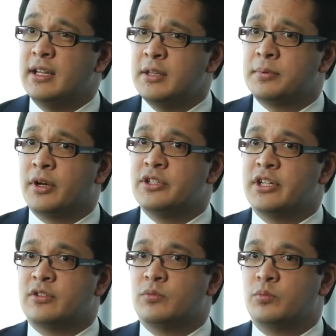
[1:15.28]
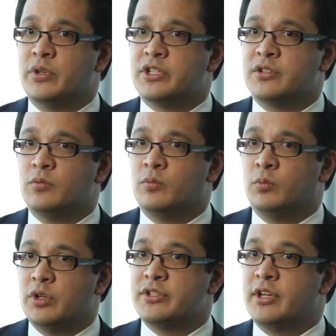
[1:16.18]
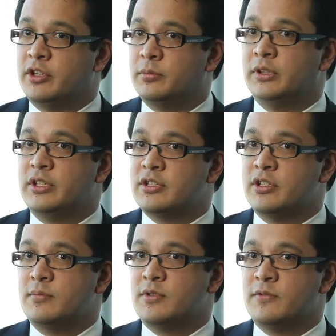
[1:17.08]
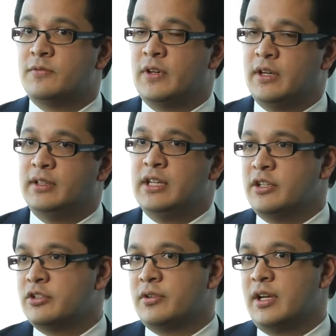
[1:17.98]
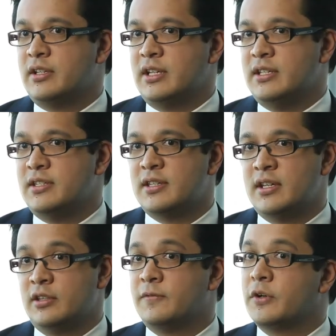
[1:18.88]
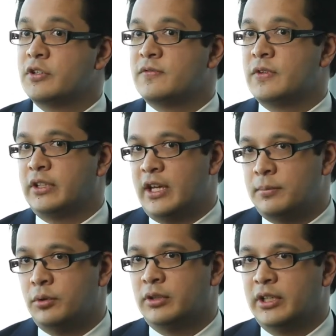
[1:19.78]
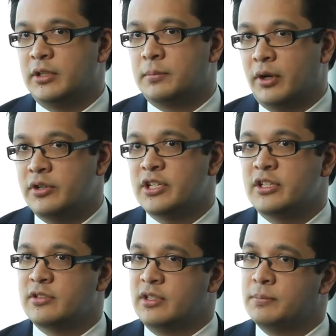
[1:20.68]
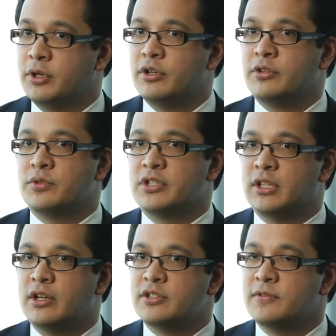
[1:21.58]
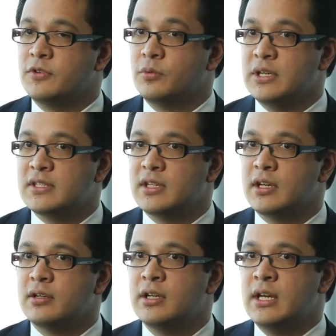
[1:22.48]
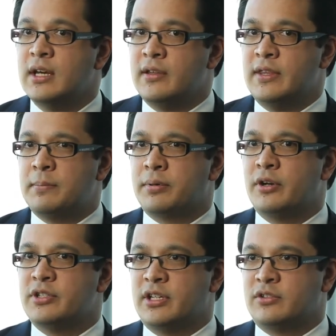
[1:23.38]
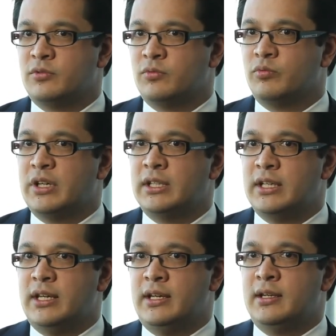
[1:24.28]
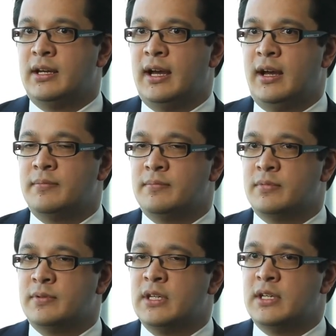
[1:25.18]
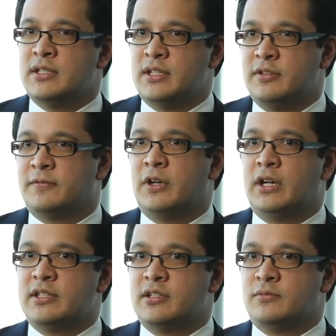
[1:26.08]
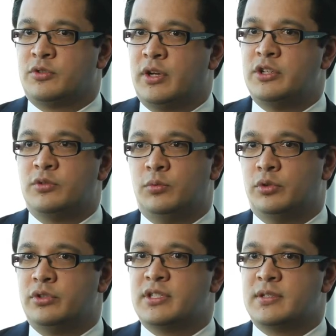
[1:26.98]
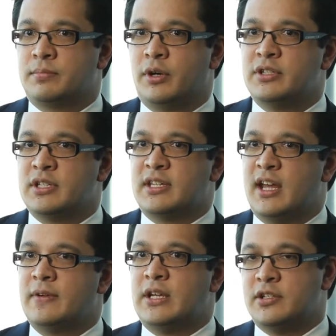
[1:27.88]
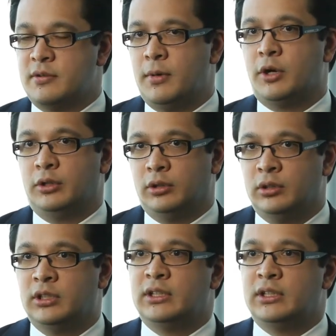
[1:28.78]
another project which was notable in terms of leading a trend is the Forestfield Airport Link project in Perth, which closed a few weeks ago. That project really signifies a trend towards projects that have an intermodal